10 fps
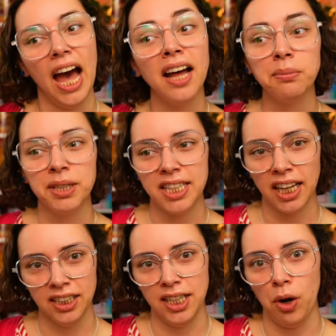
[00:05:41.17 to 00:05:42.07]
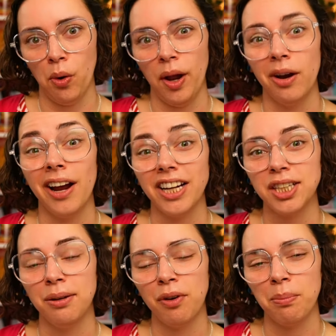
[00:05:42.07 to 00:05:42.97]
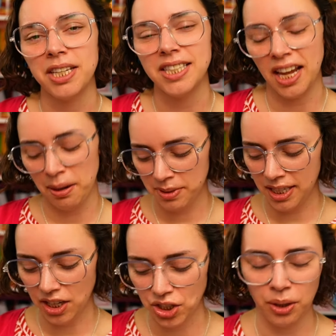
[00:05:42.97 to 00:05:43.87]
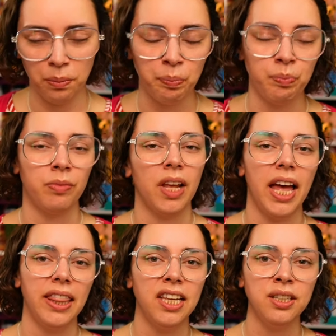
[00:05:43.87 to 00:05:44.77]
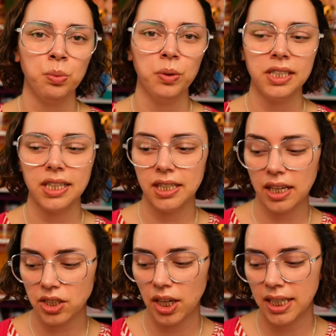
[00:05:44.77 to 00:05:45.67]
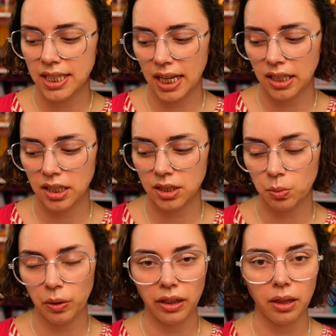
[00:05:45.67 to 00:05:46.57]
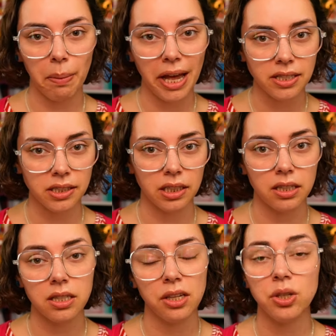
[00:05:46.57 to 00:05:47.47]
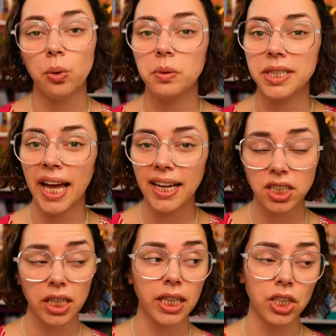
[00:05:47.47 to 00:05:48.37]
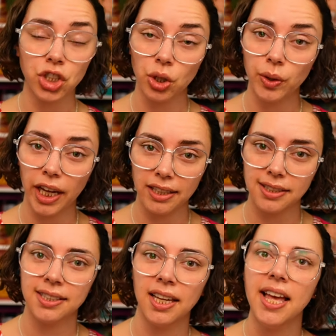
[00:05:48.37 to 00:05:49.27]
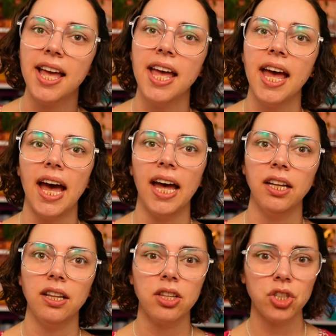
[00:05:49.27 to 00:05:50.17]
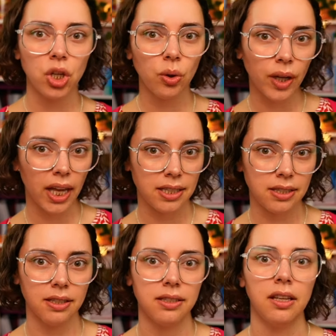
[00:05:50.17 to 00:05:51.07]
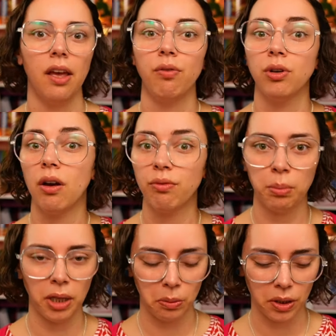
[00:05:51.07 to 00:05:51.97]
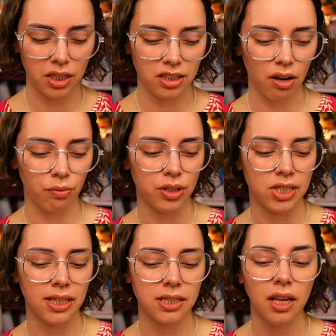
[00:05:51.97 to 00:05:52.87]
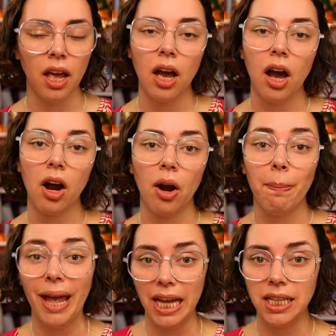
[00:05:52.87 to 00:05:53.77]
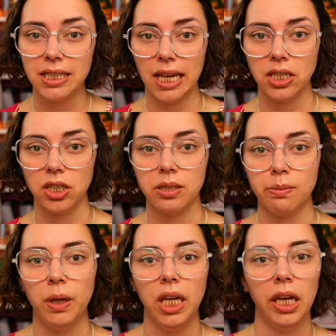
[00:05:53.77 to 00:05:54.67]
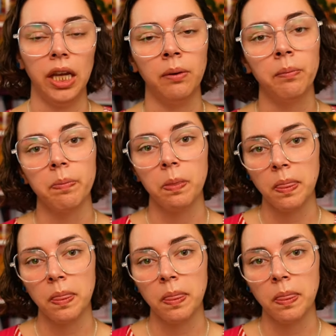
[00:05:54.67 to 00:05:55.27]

and my second takeaway are actually from the same session. And this was a session I attended with the Bastions. So it was actually a showcase. And the showcases, if you're not familiar with these conferences, are paid sessions, meaning,